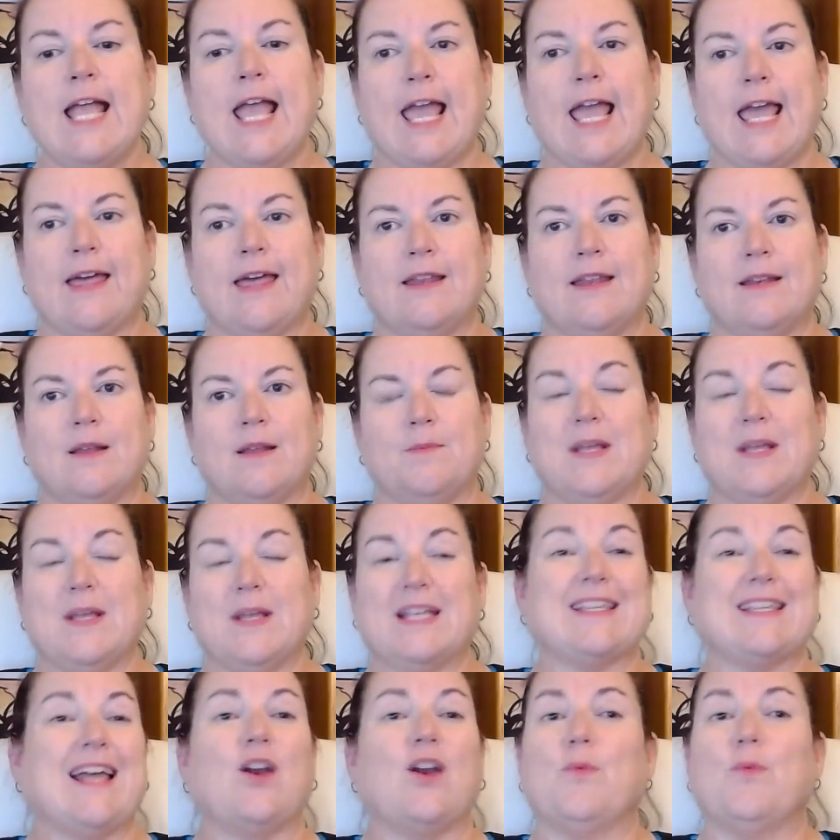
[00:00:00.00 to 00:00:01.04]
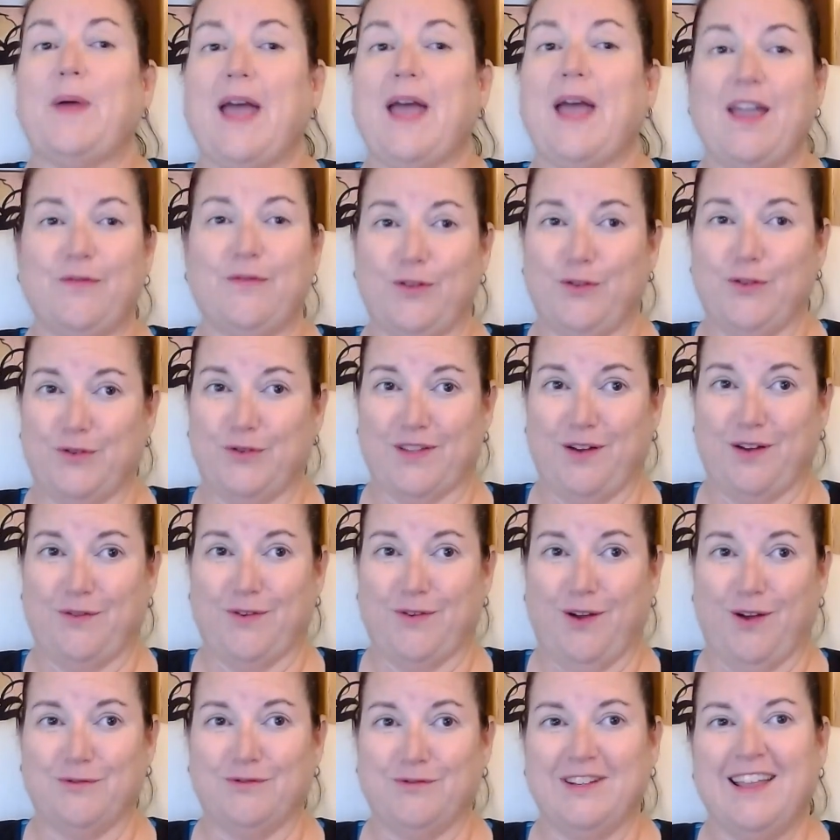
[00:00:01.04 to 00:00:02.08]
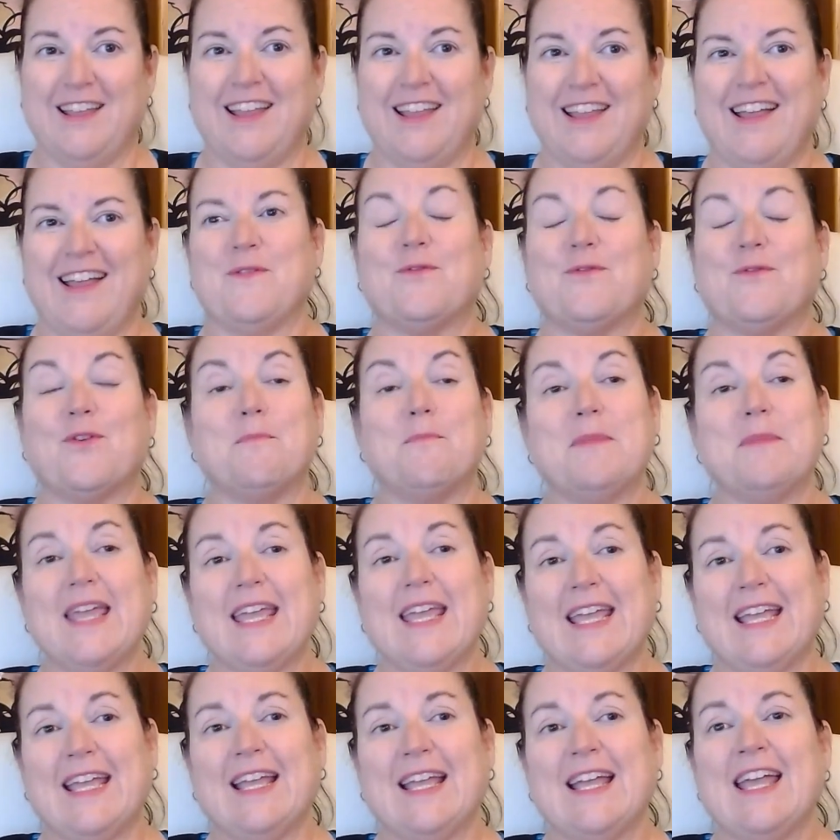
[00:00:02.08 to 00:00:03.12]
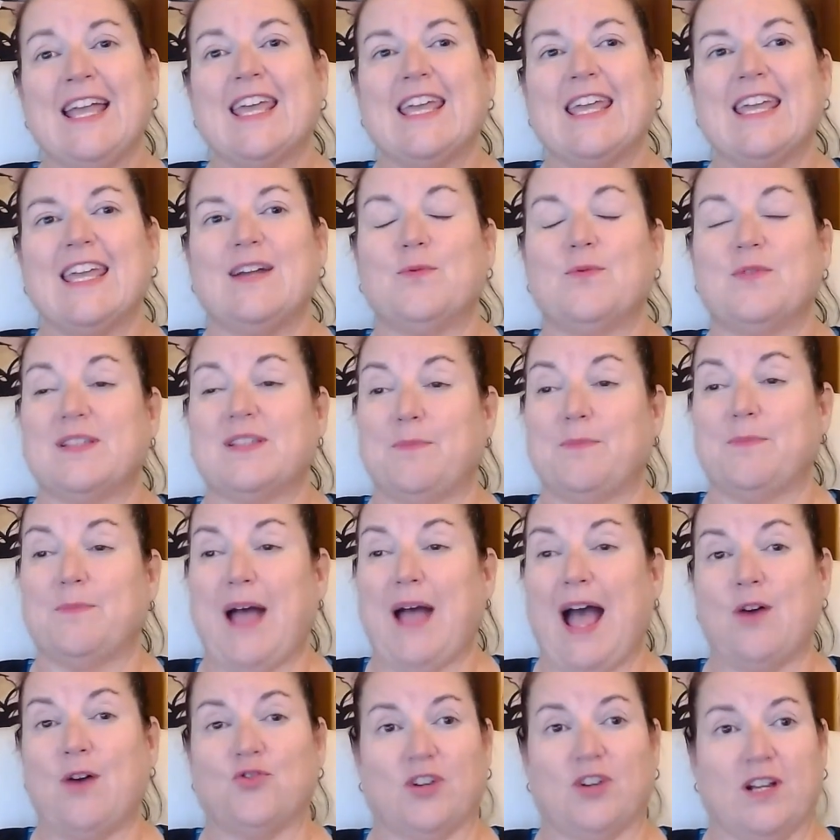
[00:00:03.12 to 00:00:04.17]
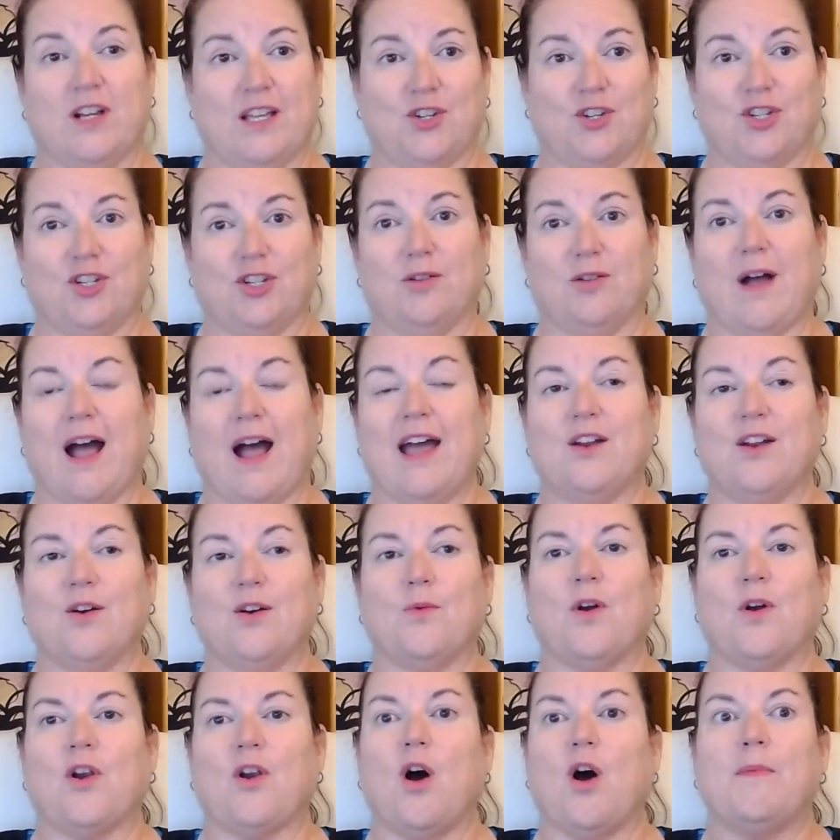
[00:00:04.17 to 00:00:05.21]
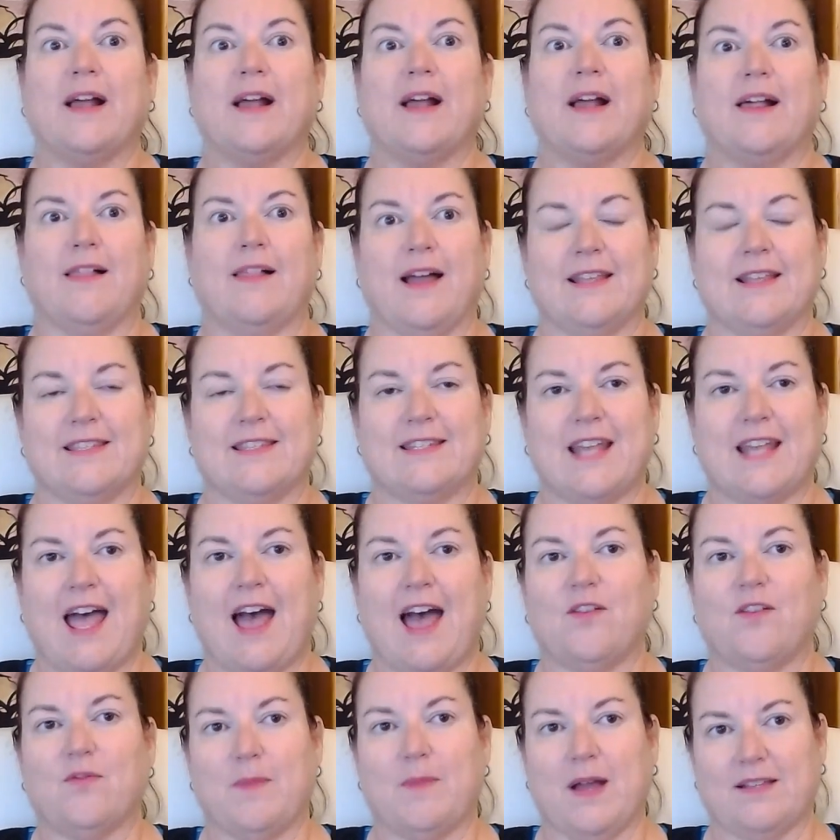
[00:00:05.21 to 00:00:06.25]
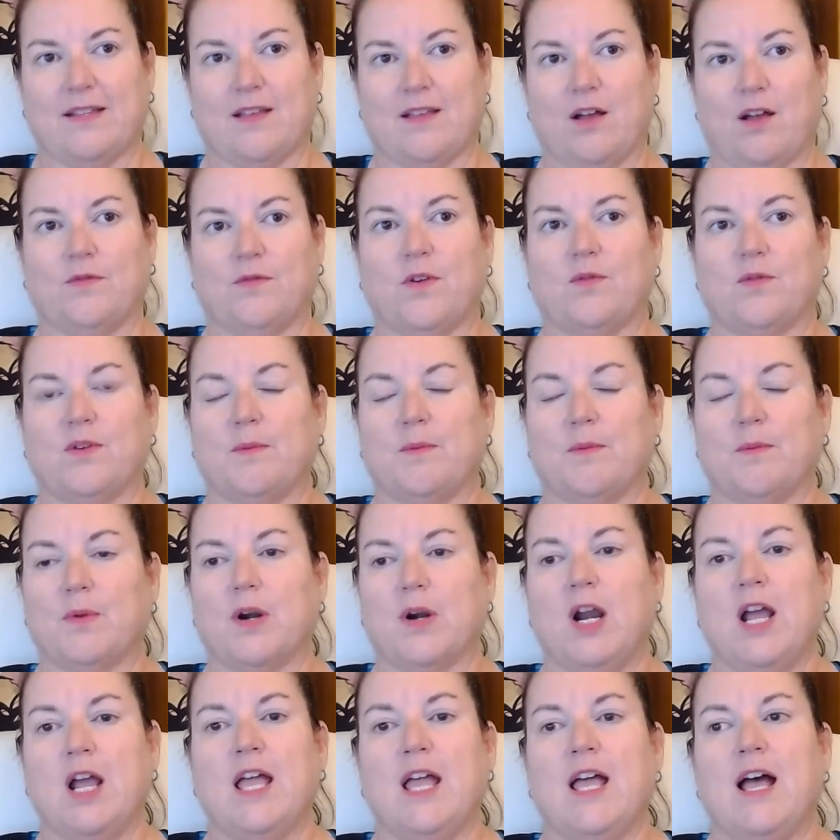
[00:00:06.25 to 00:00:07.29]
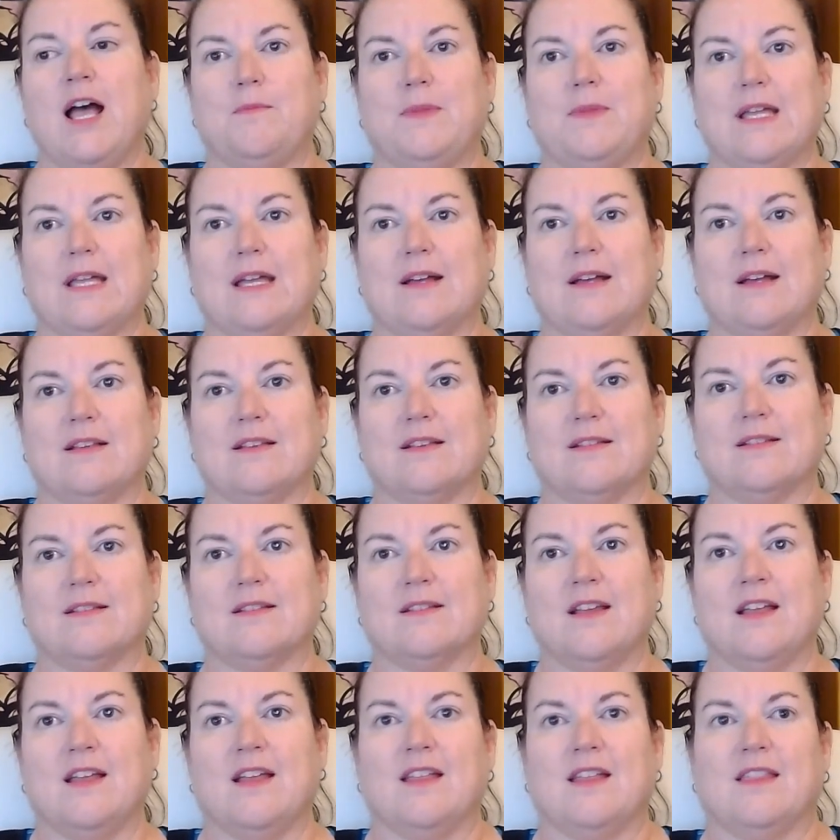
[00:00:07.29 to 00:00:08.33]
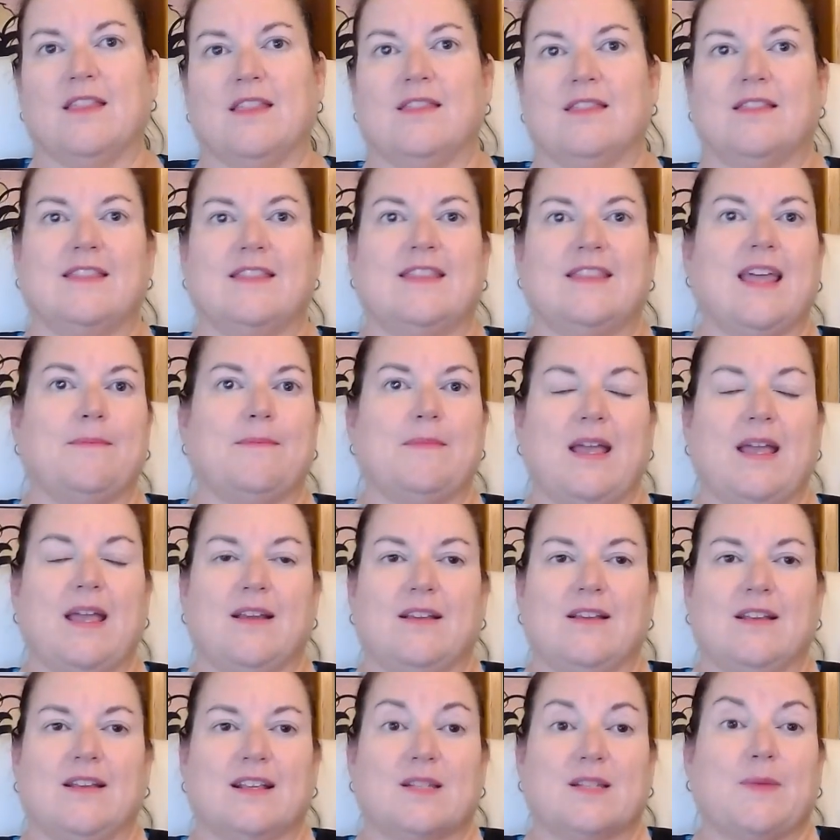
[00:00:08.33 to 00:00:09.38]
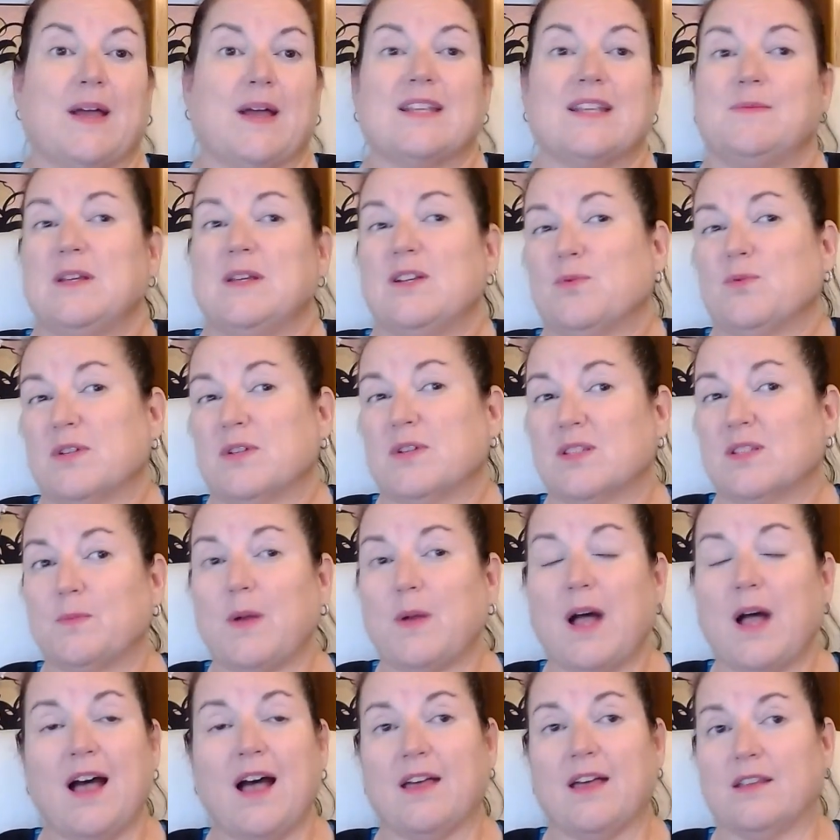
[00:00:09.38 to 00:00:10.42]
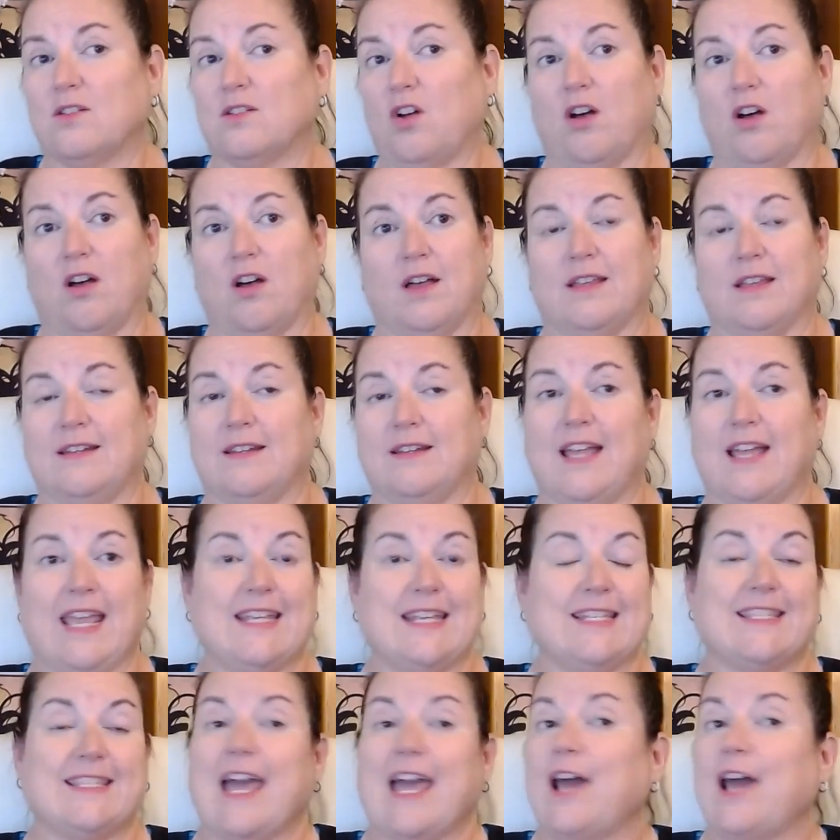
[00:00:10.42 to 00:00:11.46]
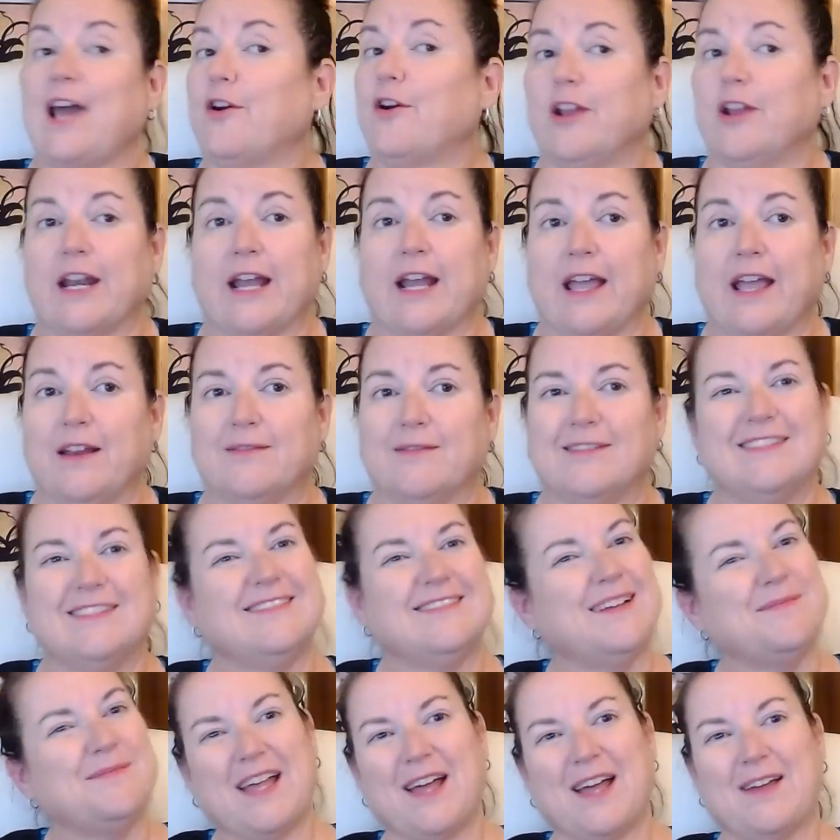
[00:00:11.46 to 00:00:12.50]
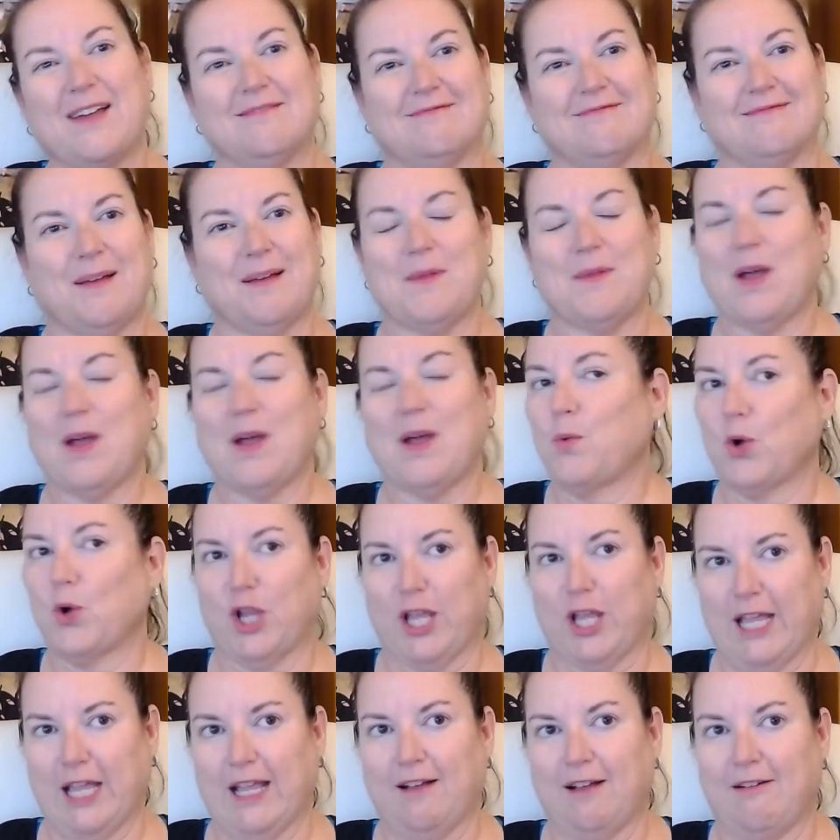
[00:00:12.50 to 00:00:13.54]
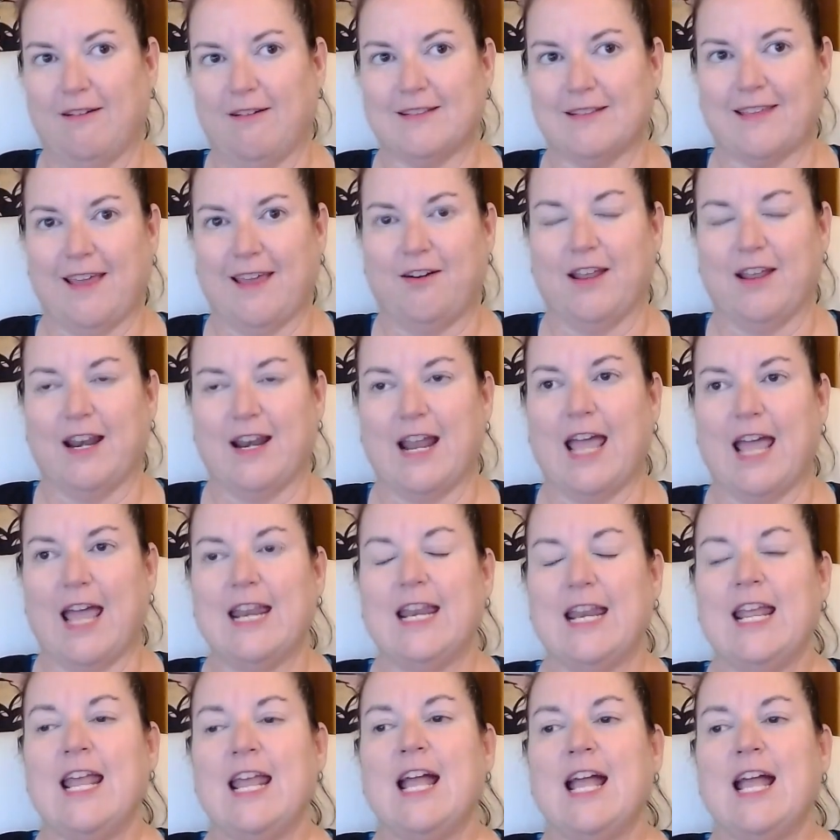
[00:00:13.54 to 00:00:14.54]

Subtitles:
And because I don't pay for their cell phone, for me, it was a boundary issue. I don't want all my clients to have my cell phone number because they may expect me to respond on a Saturday night. Well, I'm not working on Saturday night.